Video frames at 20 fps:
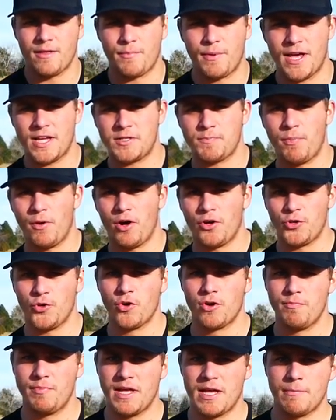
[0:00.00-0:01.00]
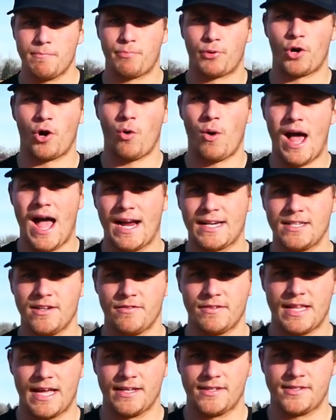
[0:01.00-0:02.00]
the baseball. You are being proactive
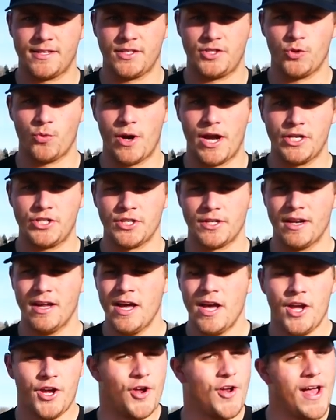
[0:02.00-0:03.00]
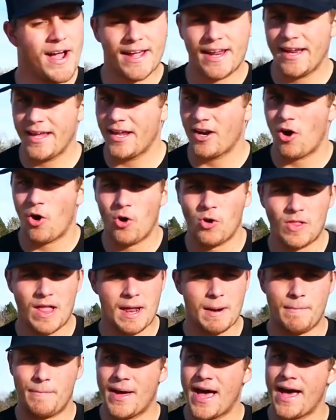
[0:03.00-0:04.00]
in that situation. You're not going to get a whole
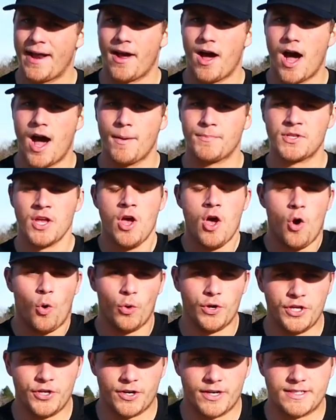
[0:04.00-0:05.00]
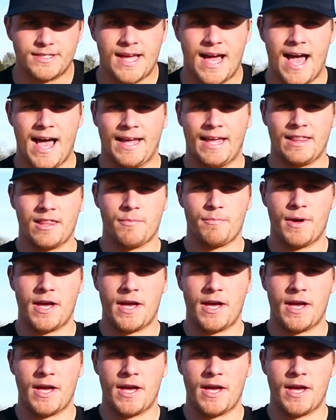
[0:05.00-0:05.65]
lot of bad hops when you're attacking the